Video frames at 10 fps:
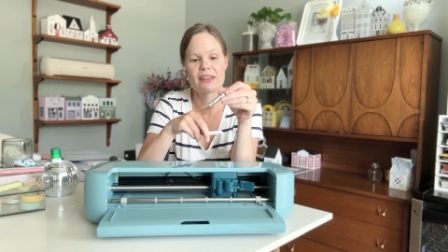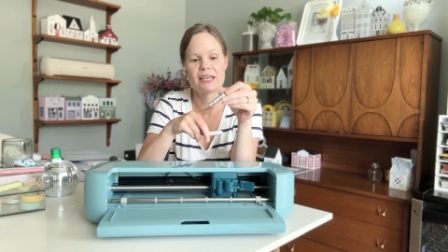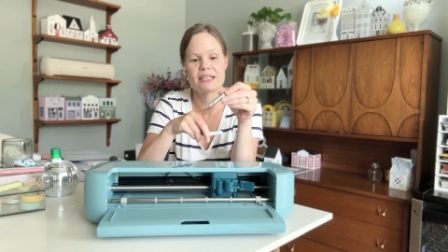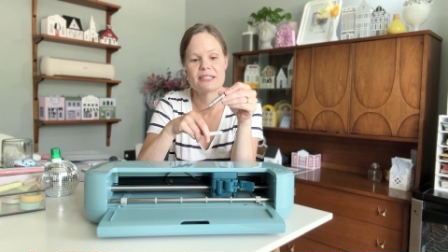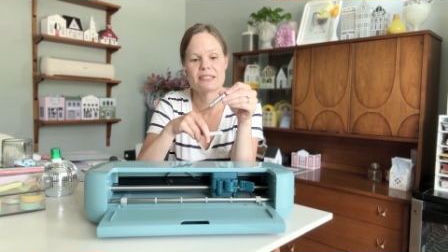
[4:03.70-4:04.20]

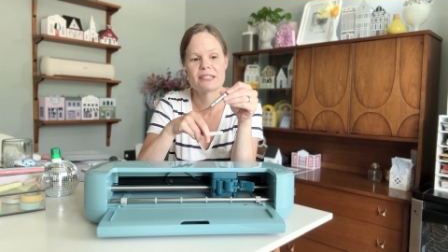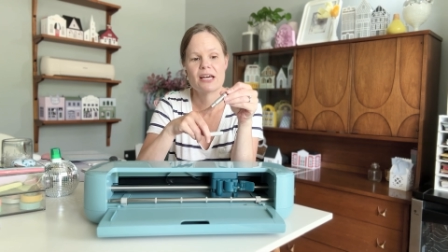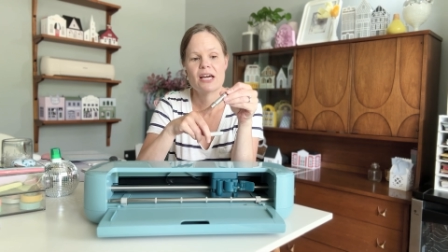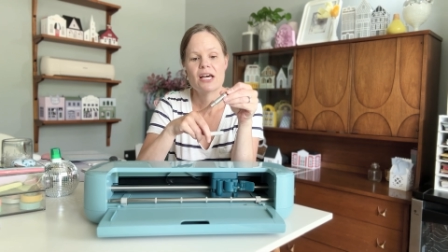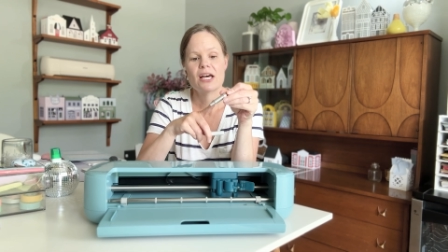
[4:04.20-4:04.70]
this
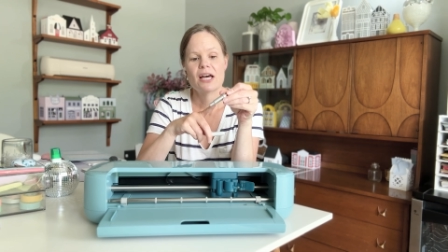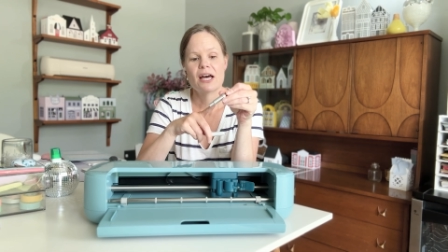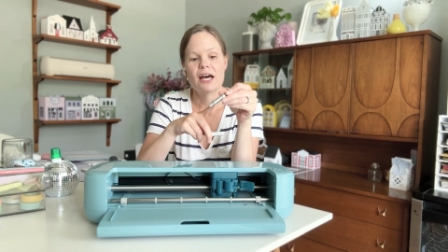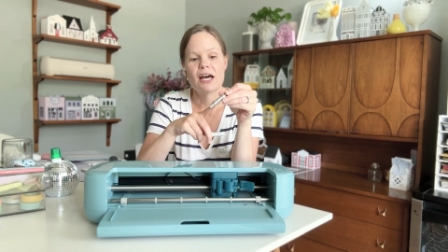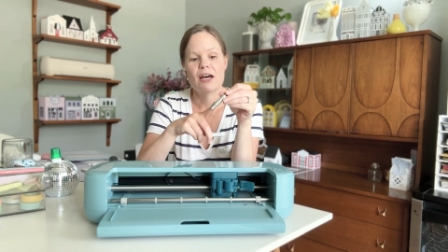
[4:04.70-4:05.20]

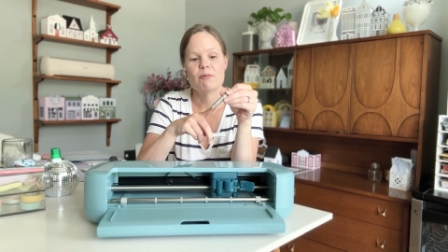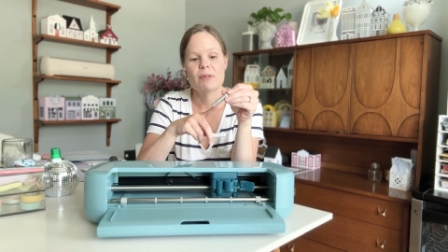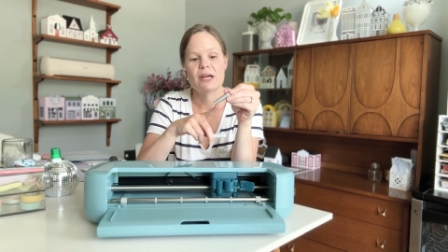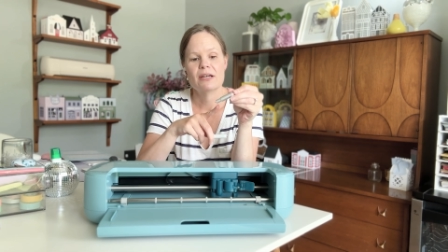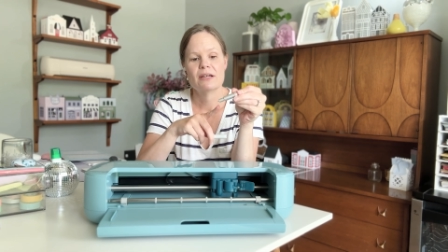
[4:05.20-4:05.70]

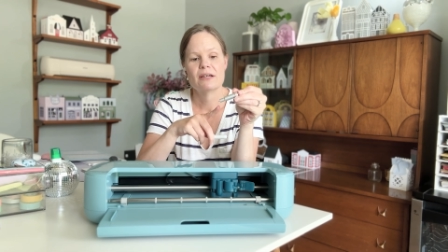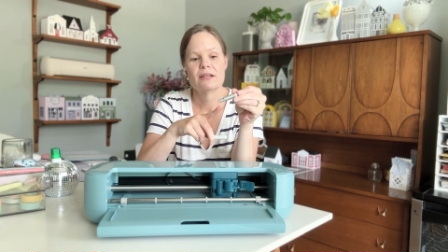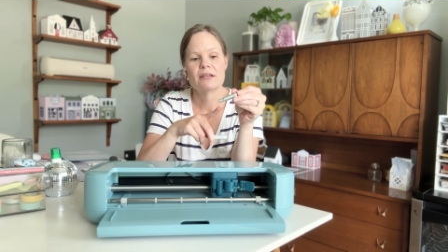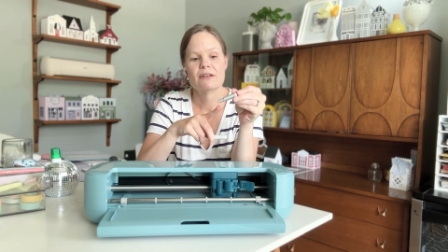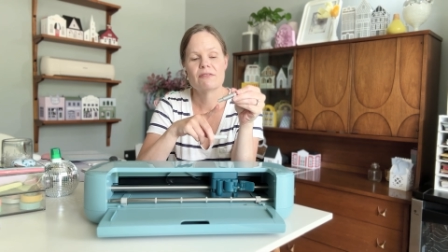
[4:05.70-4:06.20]

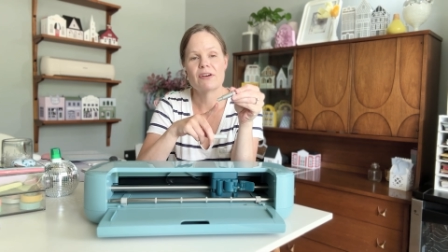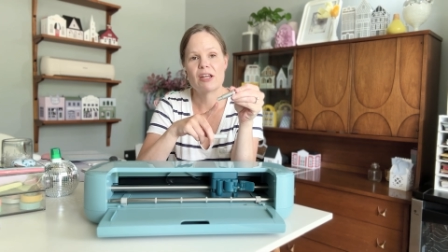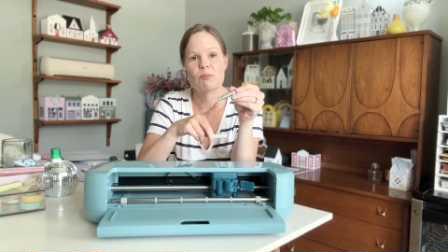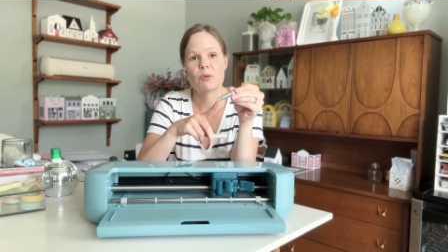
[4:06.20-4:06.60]
fine